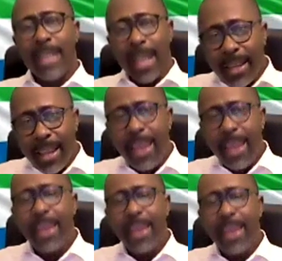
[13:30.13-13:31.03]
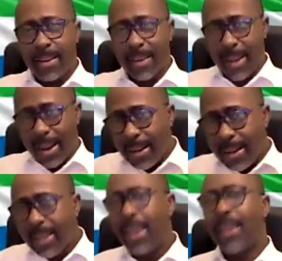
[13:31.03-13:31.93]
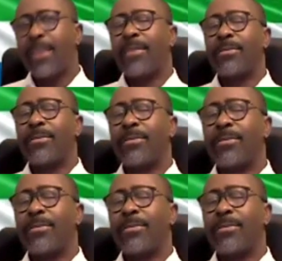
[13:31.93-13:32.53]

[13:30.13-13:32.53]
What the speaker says: again and again and again.